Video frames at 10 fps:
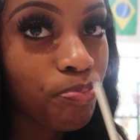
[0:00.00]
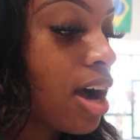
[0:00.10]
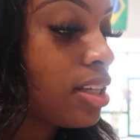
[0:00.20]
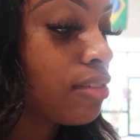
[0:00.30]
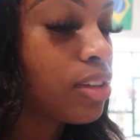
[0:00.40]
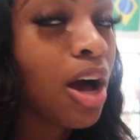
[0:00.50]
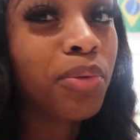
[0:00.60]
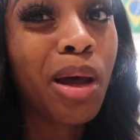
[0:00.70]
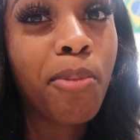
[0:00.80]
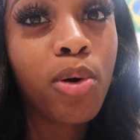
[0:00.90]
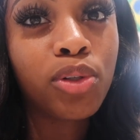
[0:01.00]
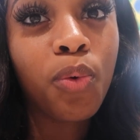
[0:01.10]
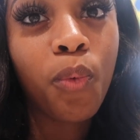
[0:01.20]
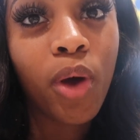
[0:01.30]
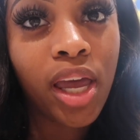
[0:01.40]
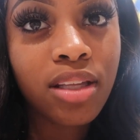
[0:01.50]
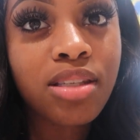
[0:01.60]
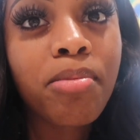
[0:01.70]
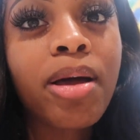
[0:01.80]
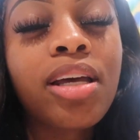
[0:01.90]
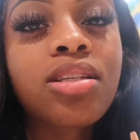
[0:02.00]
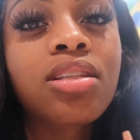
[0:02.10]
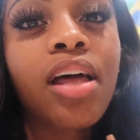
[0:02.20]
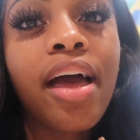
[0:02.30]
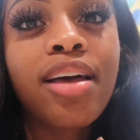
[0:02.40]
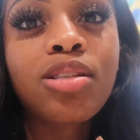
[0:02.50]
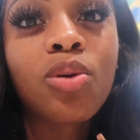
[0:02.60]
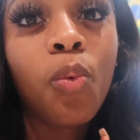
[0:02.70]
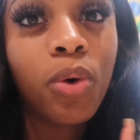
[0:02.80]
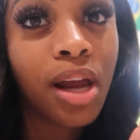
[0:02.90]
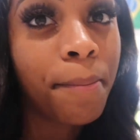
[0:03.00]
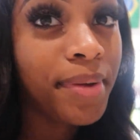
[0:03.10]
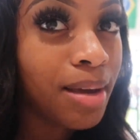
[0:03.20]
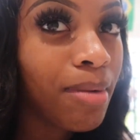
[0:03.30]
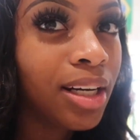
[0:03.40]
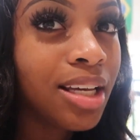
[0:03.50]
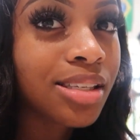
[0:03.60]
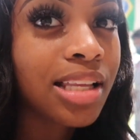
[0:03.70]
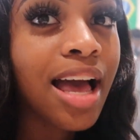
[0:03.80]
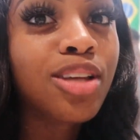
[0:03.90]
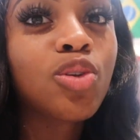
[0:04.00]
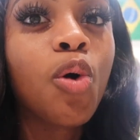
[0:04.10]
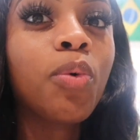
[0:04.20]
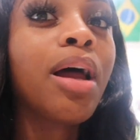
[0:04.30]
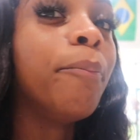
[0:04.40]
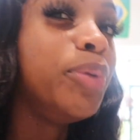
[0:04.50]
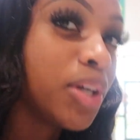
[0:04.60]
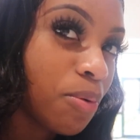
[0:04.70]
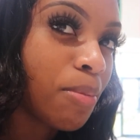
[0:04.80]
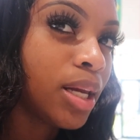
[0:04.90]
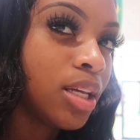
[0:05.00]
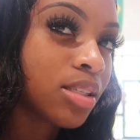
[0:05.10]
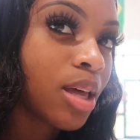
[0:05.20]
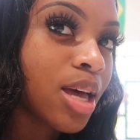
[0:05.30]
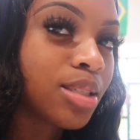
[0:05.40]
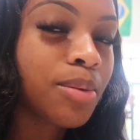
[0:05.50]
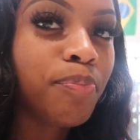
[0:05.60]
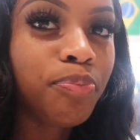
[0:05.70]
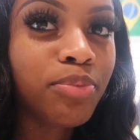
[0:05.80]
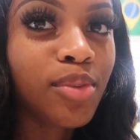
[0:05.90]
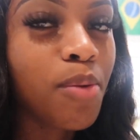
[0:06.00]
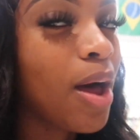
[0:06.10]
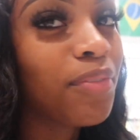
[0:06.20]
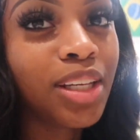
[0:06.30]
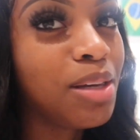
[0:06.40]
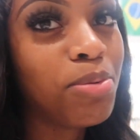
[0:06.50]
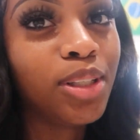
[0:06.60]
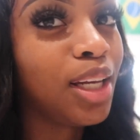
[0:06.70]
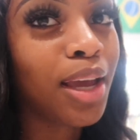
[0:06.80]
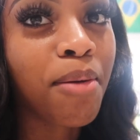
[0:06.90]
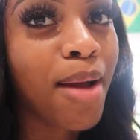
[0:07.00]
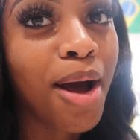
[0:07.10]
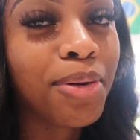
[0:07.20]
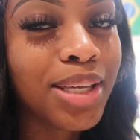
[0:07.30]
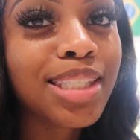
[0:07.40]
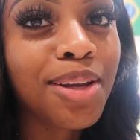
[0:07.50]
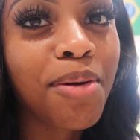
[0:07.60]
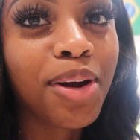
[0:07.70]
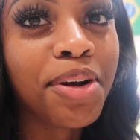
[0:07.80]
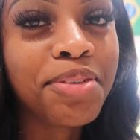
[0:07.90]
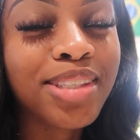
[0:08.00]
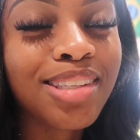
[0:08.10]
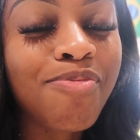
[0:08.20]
I'll eat a lot when I'm on the way to my next class, when I'm in my next class, or when I'm done with my next class. I'm not gonna keep pulling the camera out. It's getting on my nerves.